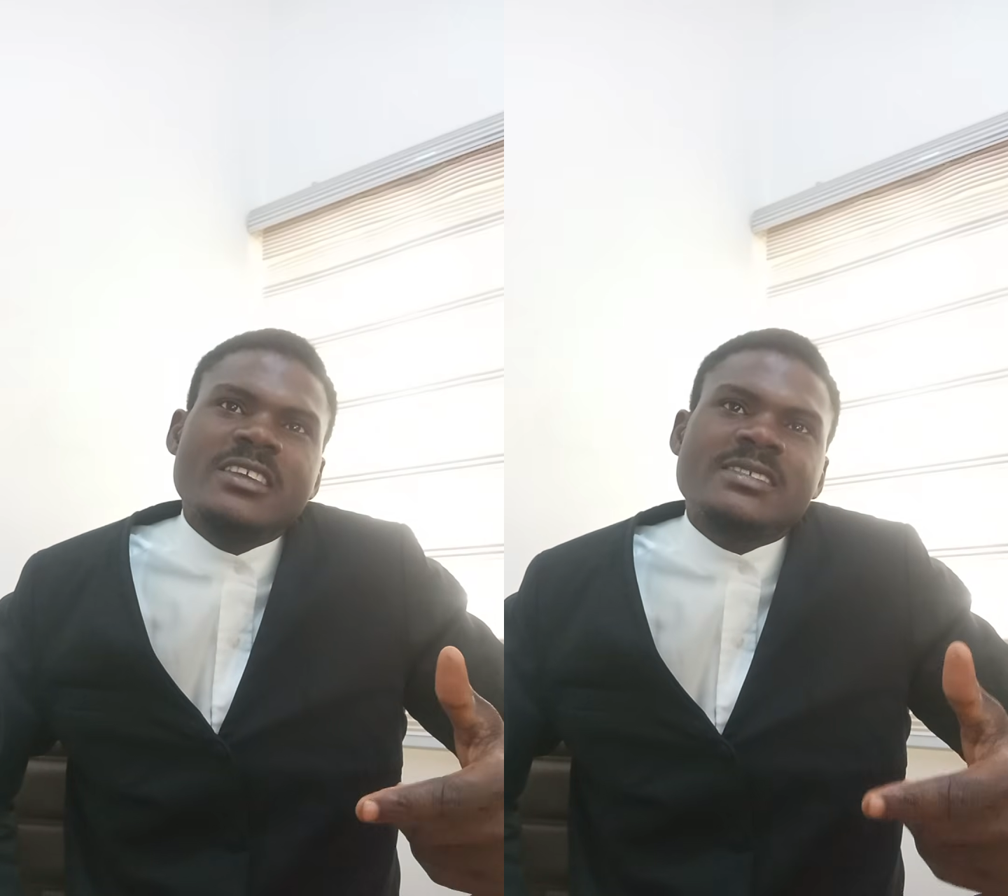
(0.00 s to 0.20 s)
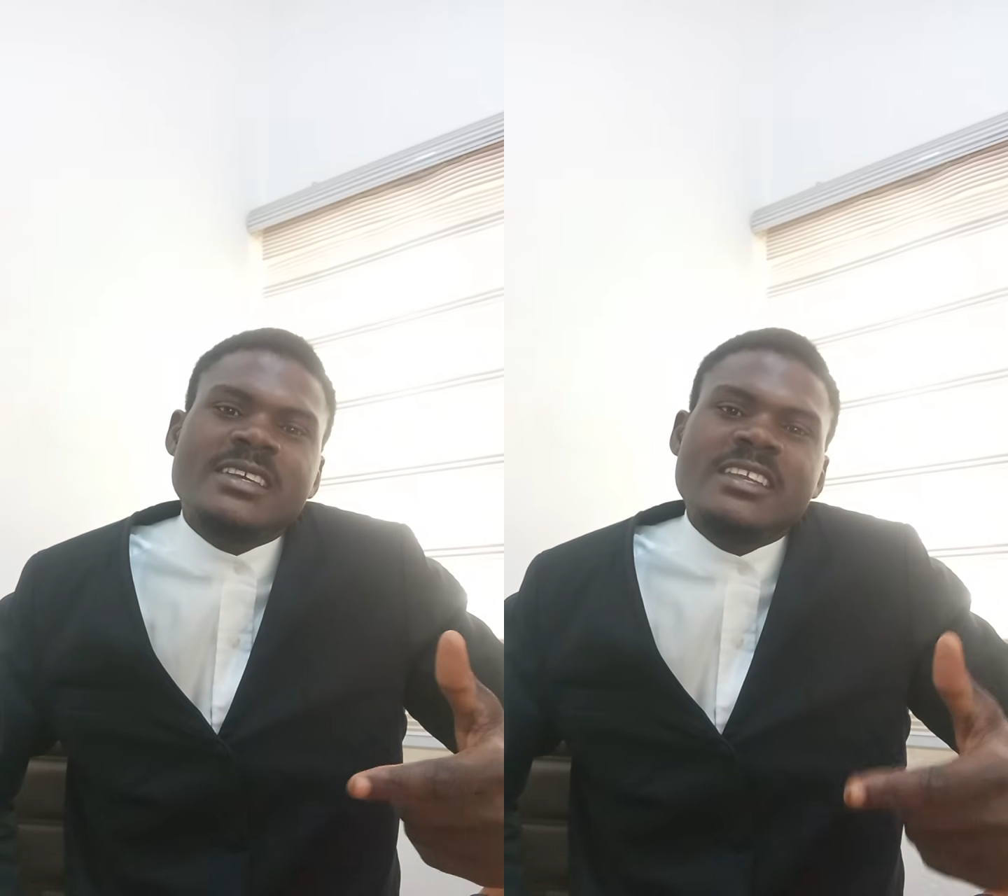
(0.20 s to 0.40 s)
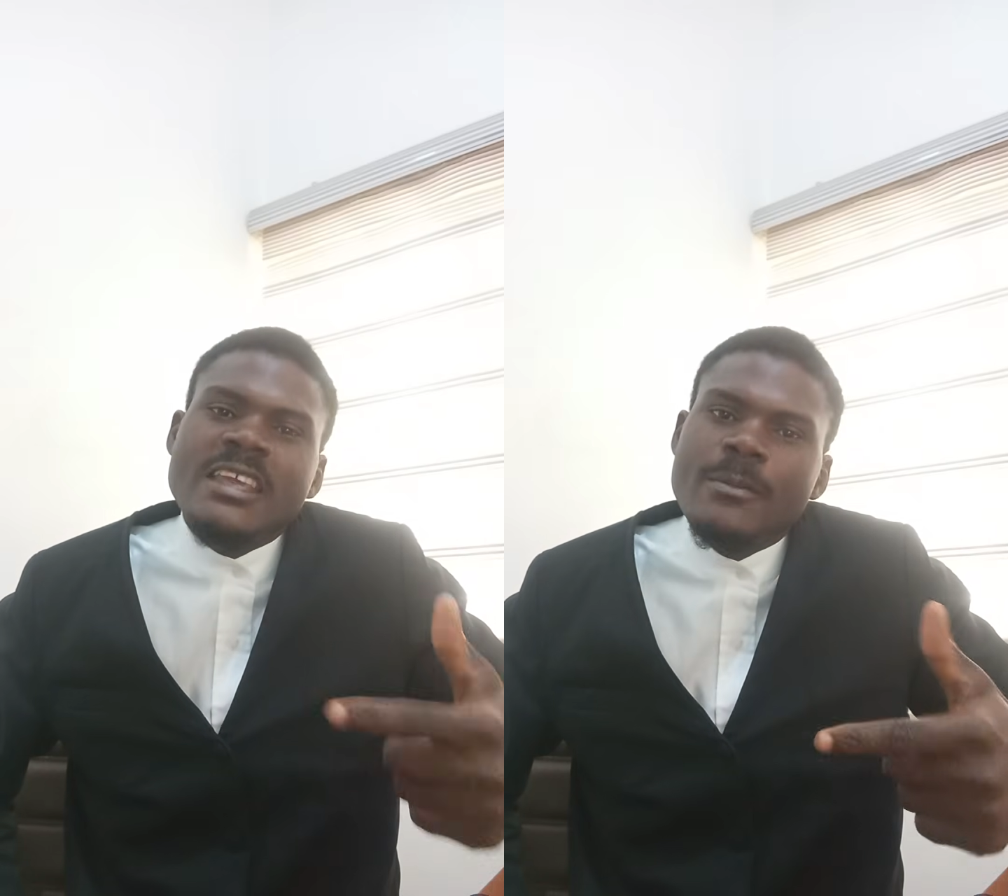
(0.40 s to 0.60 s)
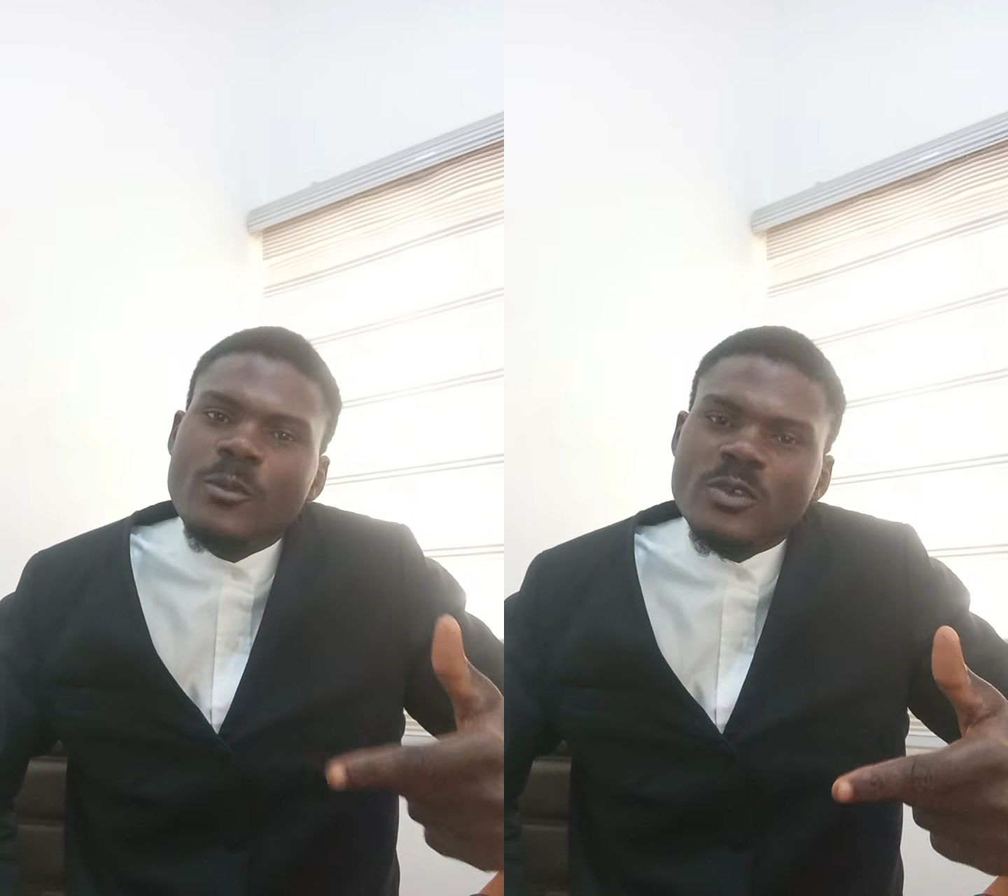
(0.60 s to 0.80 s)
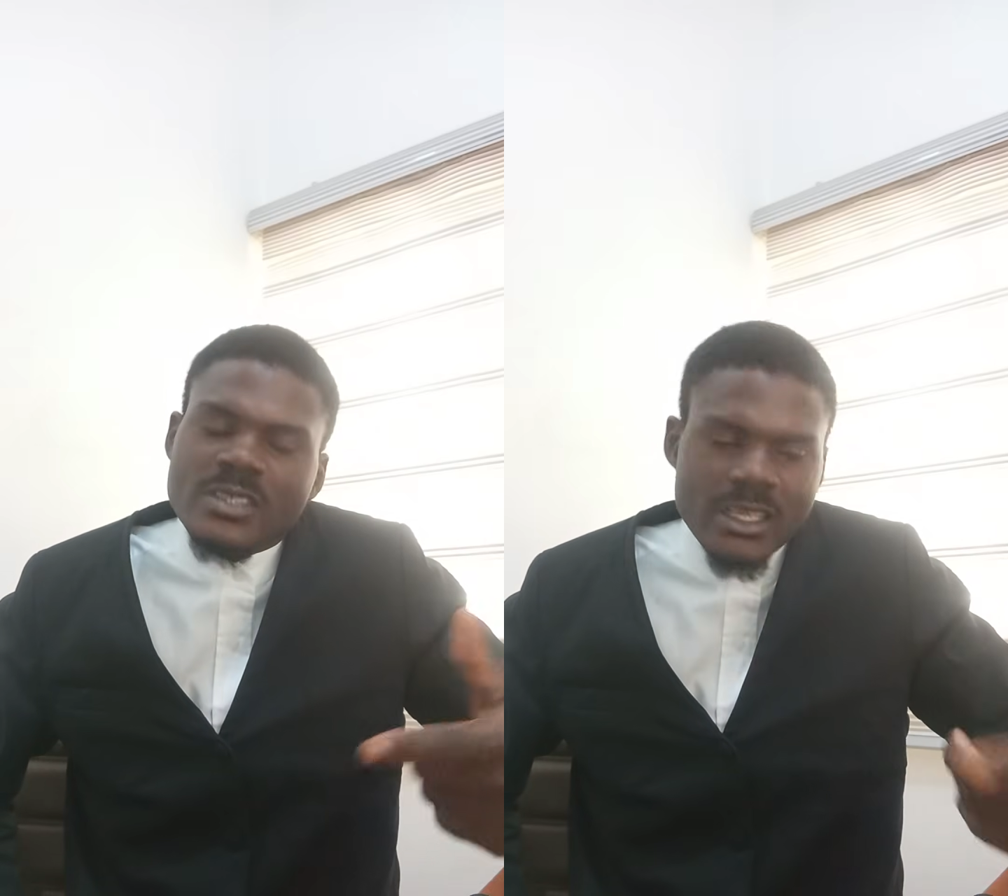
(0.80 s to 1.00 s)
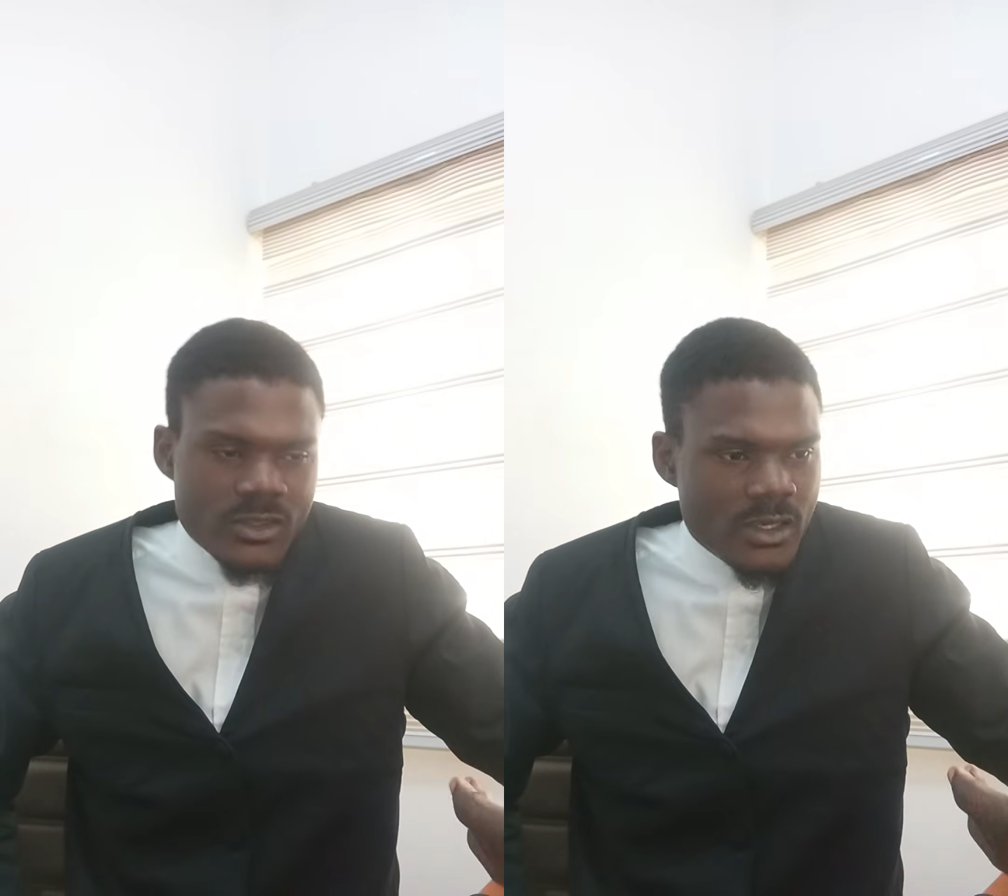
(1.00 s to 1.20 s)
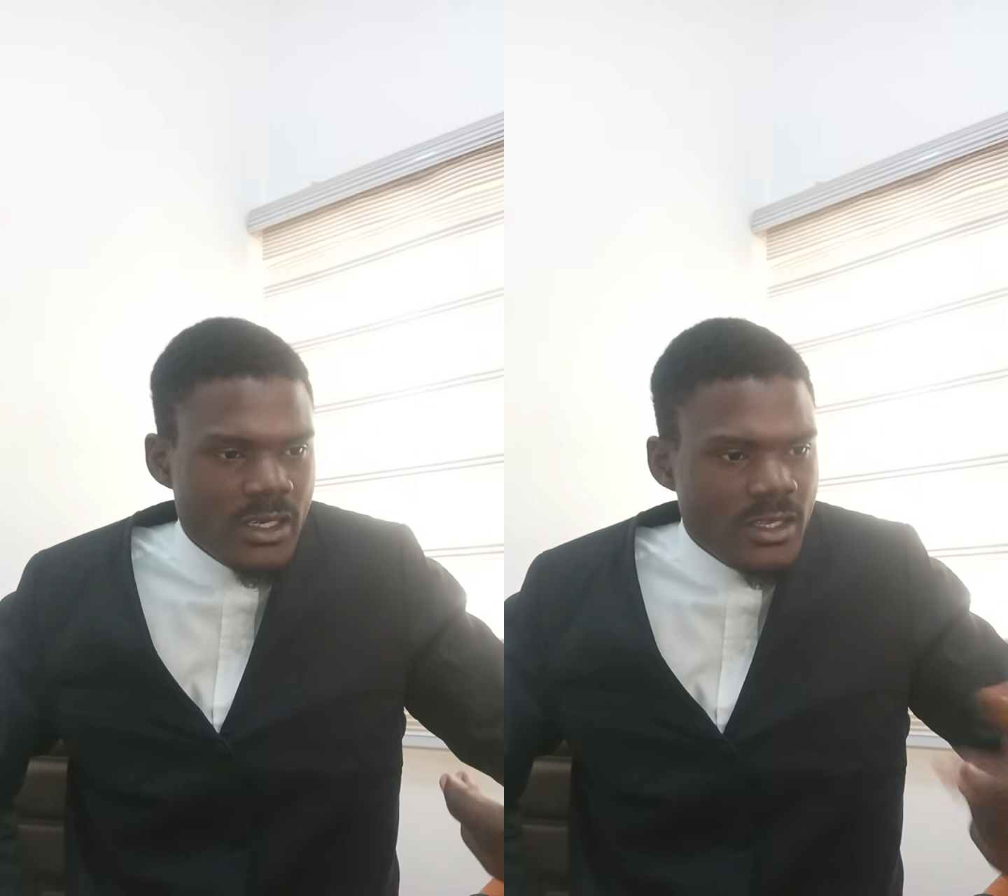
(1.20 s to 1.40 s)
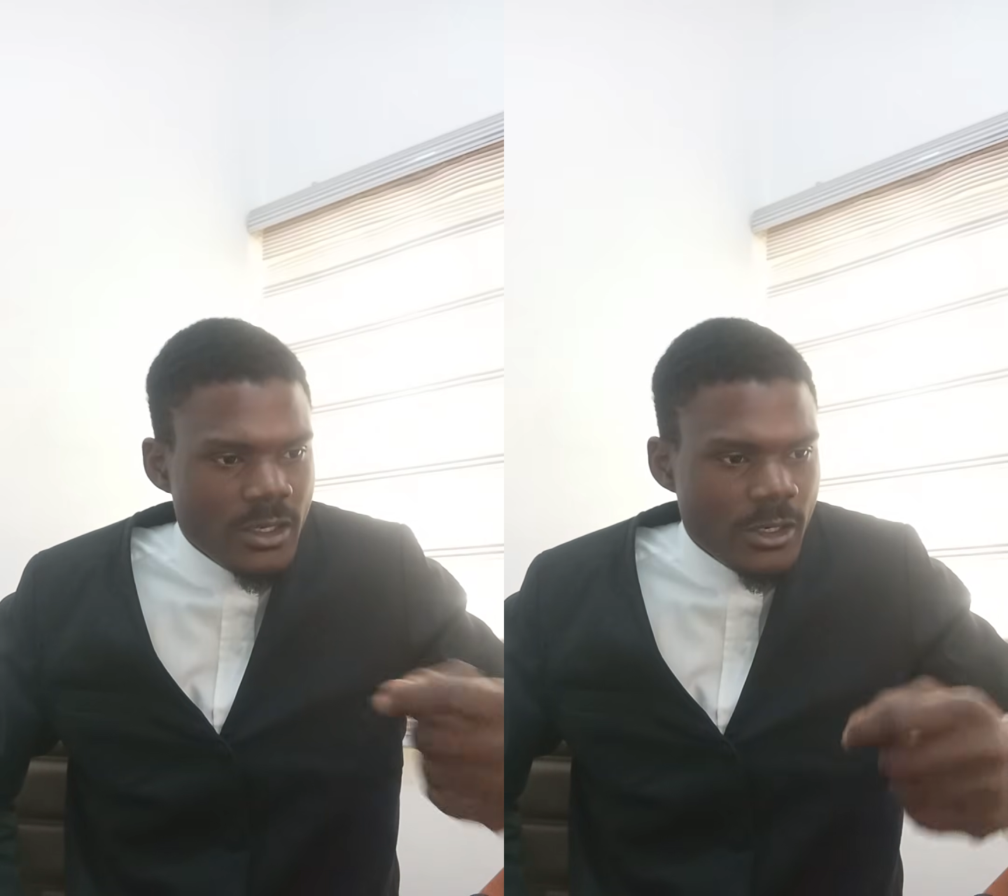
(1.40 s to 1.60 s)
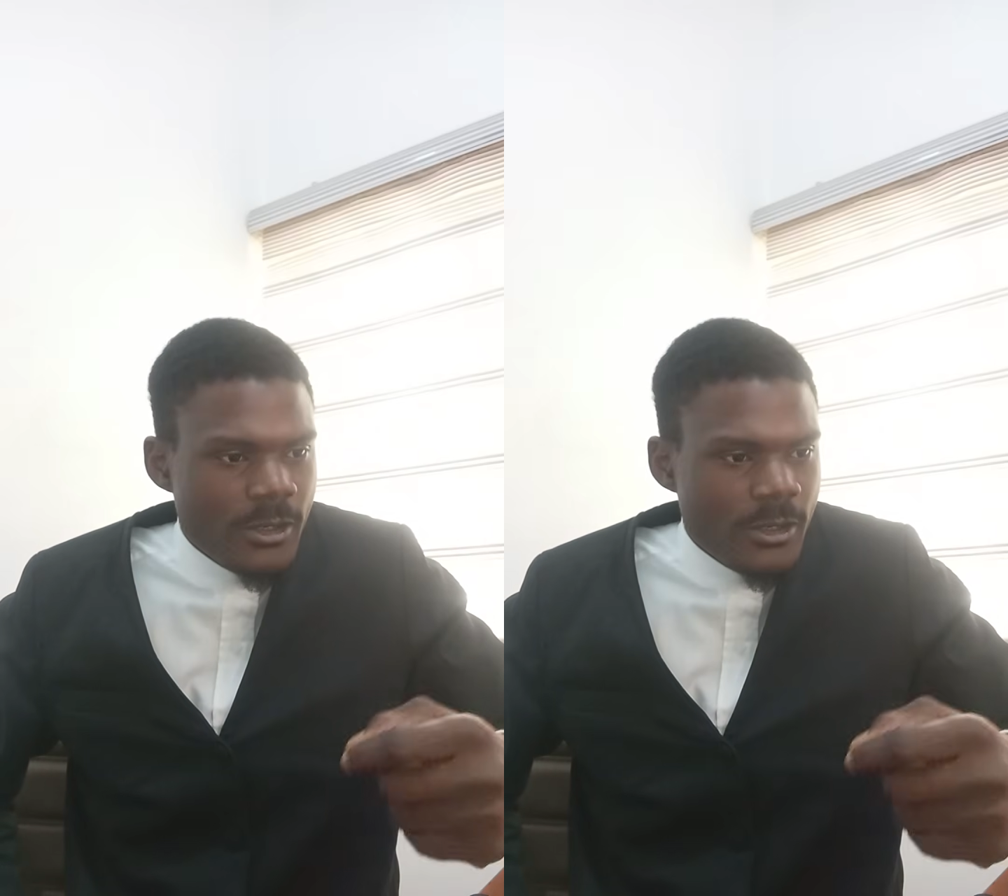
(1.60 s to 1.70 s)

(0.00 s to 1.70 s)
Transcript: said he must actually